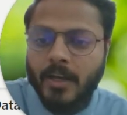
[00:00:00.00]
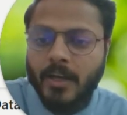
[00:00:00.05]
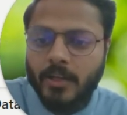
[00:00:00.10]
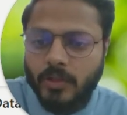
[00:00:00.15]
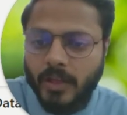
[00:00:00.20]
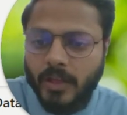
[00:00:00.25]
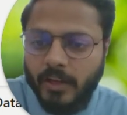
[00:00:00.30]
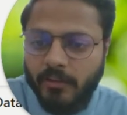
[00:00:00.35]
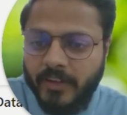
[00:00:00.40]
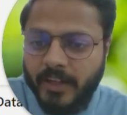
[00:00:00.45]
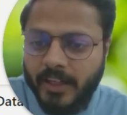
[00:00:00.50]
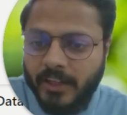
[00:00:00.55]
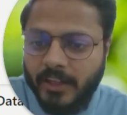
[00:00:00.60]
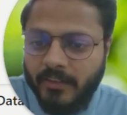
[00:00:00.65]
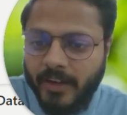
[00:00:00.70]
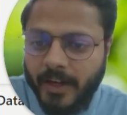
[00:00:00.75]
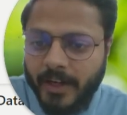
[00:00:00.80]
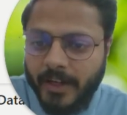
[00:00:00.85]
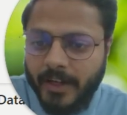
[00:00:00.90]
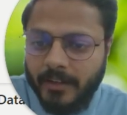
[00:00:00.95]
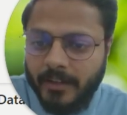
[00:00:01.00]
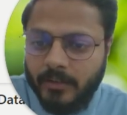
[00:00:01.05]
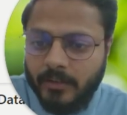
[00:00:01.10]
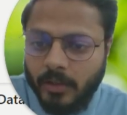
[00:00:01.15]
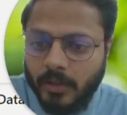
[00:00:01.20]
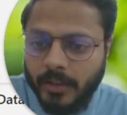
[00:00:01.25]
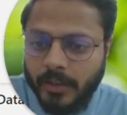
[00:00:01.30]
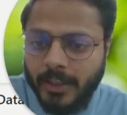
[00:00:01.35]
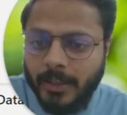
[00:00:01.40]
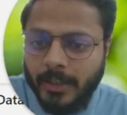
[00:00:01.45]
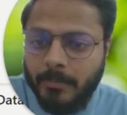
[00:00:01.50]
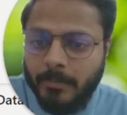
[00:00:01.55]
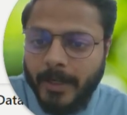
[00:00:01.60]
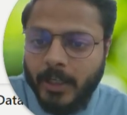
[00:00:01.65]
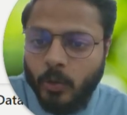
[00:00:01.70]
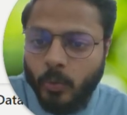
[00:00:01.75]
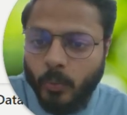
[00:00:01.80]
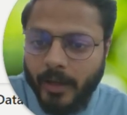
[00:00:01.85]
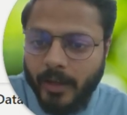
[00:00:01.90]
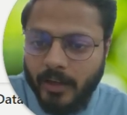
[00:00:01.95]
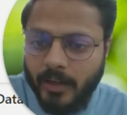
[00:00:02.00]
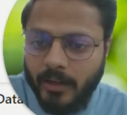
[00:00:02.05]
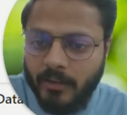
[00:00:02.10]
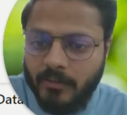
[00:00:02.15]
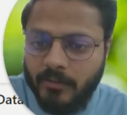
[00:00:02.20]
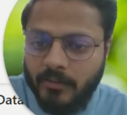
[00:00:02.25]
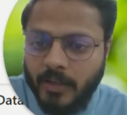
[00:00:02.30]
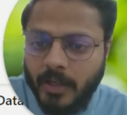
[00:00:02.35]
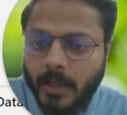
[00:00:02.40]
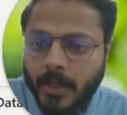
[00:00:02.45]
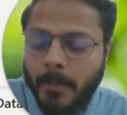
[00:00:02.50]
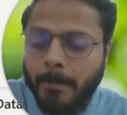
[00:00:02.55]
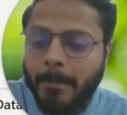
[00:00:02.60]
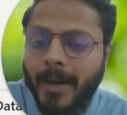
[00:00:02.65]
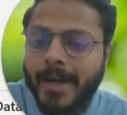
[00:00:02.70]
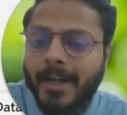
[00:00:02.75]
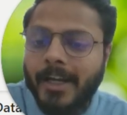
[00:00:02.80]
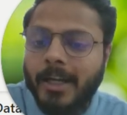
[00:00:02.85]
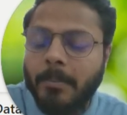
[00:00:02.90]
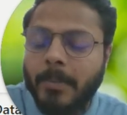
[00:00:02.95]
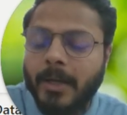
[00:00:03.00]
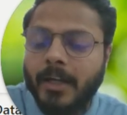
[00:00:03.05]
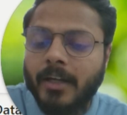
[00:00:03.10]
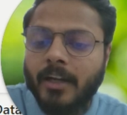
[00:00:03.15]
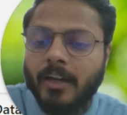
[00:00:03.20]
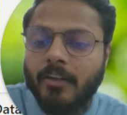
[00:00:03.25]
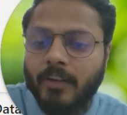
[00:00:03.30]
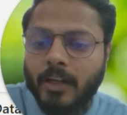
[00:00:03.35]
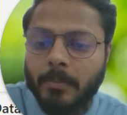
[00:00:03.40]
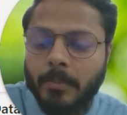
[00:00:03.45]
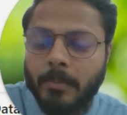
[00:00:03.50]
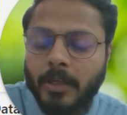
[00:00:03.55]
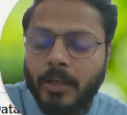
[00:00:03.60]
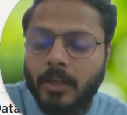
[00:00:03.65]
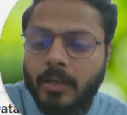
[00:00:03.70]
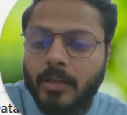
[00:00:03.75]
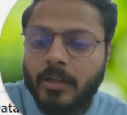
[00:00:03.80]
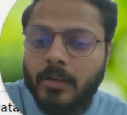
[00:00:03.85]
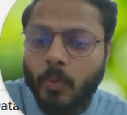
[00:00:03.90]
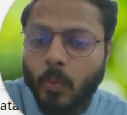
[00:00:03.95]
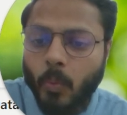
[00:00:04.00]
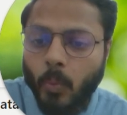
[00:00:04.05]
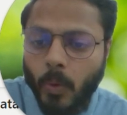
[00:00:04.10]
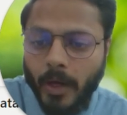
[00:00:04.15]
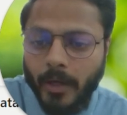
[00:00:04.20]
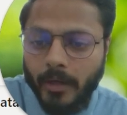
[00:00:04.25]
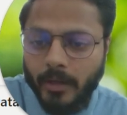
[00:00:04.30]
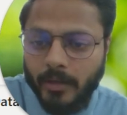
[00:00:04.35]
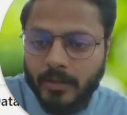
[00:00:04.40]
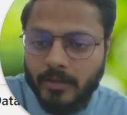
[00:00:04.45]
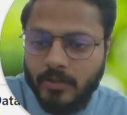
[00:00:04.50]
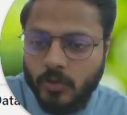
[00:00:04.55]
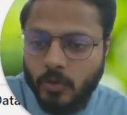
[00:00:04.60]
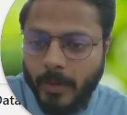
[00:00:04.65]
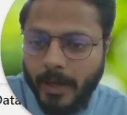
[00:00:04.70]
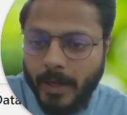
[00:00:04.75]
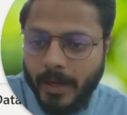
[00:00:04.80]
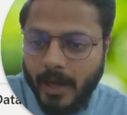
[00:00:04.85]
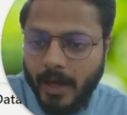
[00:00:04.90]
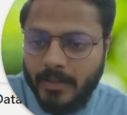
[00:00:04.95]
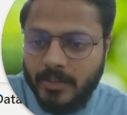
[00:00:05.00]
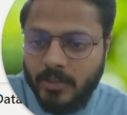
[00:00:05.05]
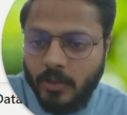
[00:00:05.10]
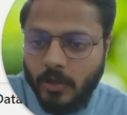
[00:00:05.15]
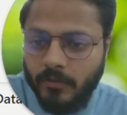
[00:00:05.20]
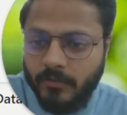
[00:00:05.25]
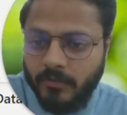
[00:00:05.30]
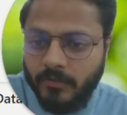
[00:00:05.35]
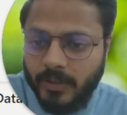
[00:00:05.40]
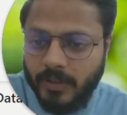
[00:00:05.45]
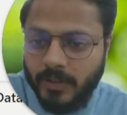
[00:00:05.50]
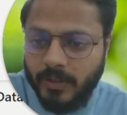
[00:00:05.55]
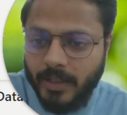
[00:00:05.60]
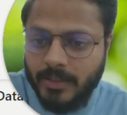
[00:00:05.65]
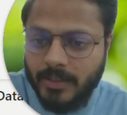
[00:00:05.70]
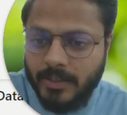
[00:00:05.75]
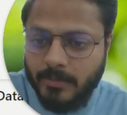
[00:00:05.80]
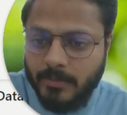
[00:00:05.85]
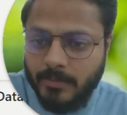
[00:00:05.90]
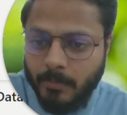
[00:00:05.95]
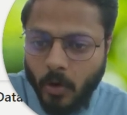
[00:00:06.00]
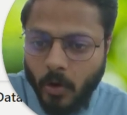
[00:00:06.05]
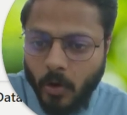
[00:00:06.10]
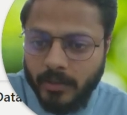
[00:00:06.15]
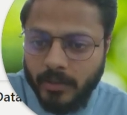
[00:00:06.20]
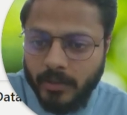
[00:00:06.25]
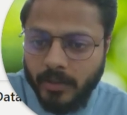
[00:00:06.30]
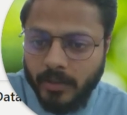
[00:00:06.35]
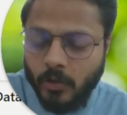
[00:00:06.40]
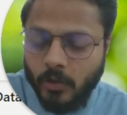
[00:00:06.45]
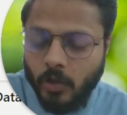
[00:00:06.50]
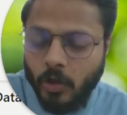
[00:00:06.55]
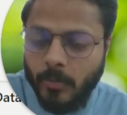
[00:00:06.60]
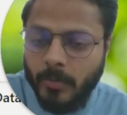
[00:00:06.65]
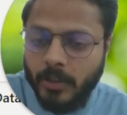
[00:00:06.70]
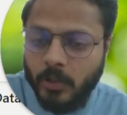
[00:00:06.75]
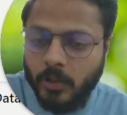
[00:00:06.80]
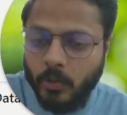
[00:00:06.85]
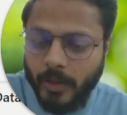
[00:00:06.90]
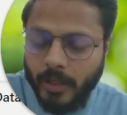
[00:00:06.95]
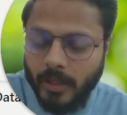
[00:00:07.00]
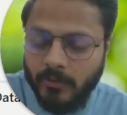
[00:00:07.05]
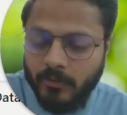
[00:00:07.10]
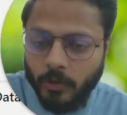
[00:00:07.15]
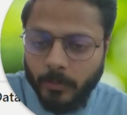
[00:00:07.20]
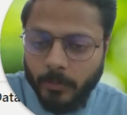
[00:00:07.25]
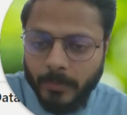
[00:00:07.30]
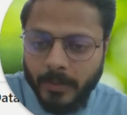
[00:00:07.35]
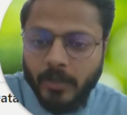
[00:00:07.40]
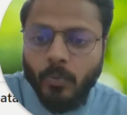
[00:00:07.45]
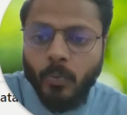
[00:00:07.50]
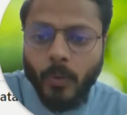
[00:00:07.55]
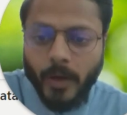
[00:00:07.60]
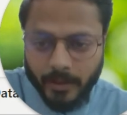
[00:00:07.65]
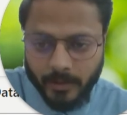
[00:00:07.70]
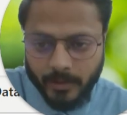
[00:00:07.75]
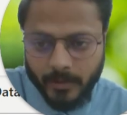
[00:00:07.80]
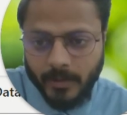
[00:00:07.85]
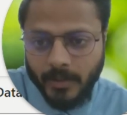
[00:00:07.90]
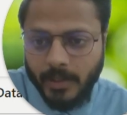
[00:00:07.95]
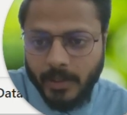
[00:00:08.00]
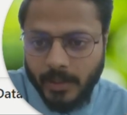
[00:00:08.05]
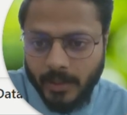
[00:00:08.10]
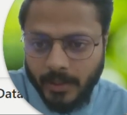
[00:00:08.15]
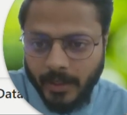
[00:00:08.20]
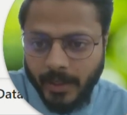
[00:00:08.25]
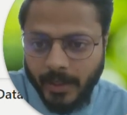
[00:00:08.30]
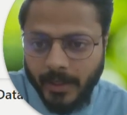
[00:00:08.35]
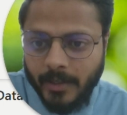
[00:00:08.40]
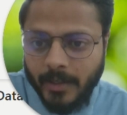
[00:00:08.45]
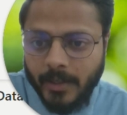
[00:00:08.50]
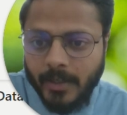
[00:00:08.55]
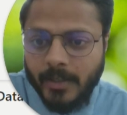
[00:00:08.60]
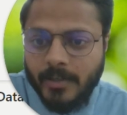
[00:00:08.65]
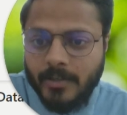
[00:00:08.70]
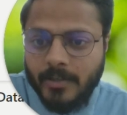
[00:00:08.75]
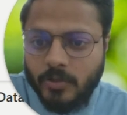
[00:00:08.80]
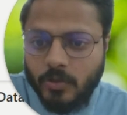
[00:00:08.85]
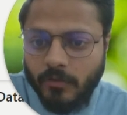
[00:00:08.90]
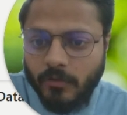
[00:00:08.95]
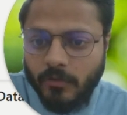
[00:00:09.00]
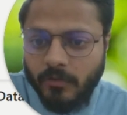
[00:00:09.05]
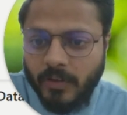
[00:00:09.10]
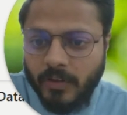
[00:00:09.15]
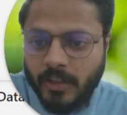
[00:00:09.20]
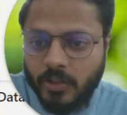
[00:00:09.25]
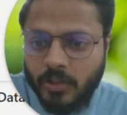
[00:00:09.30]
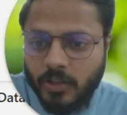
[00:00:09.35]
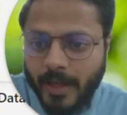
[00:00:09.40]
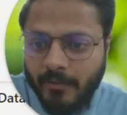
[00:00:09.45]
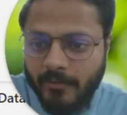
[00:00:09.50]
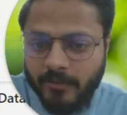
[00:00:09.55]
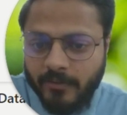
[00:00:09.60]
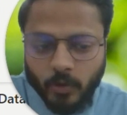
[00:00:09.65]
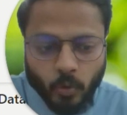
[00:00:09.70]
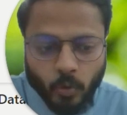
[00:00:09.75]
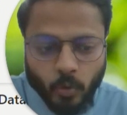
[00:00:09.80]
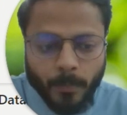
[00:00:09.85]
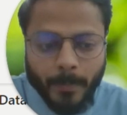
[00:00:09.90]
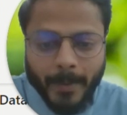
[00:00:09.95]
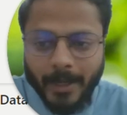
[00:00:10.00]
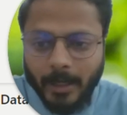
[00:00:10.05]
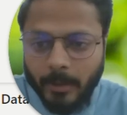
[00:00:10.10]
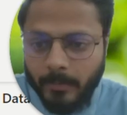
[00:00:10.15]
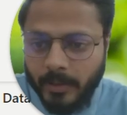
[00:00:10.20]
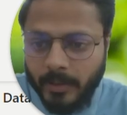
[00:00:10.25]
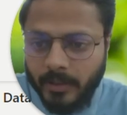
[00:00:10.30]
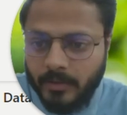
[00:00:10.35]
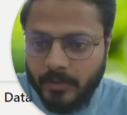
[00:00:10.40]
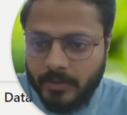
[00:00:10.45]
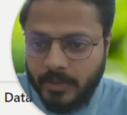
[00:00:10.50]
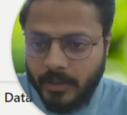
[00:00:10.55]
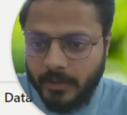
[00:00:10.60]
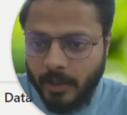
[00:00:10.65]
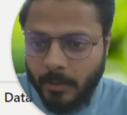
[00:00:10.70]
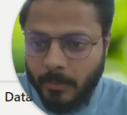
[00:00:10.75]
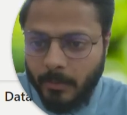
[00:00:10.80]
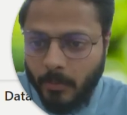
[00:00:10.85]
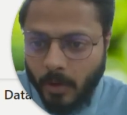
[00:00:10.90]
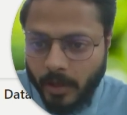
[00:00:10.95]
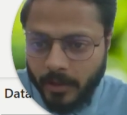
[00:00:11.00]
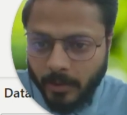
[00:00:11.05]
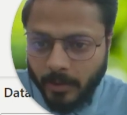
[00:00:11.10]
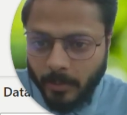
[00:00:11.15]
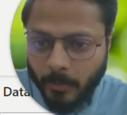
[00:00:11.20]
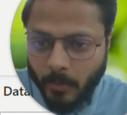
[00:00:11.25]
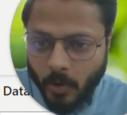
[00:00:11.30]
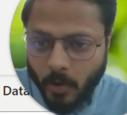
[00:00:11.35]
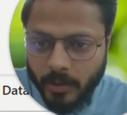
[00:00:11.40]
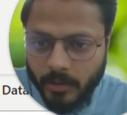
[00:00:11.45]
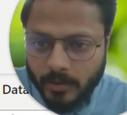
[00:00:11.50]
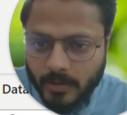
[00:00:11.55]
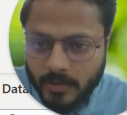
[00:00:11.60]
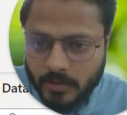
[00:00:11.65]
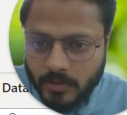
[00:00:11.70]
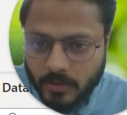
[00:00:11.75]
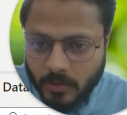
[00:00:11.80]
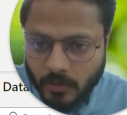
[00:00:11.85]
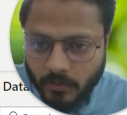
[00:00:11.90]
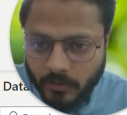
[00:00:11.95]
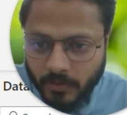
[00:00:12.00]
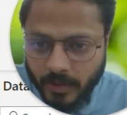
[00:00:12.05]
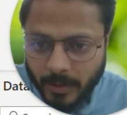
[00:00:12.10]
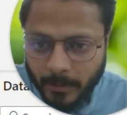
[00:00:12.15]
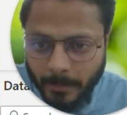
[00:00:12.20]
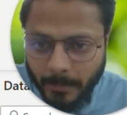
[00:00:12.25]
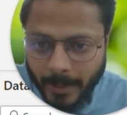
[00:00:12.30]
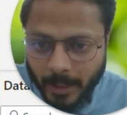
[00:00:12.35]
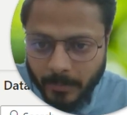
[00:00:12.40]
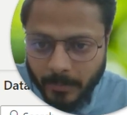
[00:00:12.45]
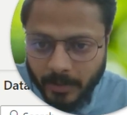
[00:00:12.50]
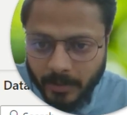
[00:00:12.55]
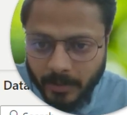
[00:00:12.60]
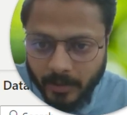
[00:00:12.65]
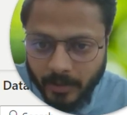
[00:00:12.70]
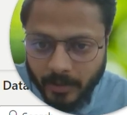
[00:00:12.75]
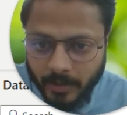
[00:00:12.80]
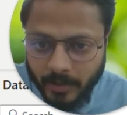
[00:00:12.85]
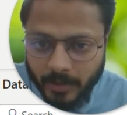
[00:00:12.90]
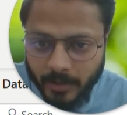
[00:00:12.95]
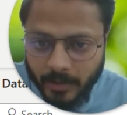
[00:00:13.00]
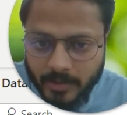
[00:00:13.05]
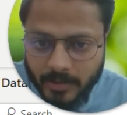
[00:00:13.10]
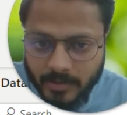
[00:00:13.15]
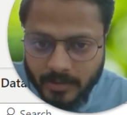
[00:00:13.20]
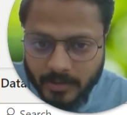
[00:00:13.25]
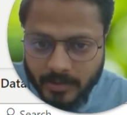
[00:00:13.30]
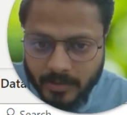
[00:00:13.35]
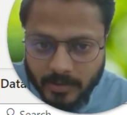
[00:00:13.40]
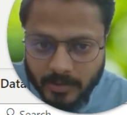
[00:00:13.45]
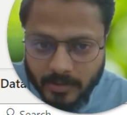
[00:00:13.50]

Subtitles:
So if we are dividing 13 by 12, my remainder will be 1. So my answer of this mod 13 comma 12 would be 1, right? So we should have two parameters under mod. So one parameter is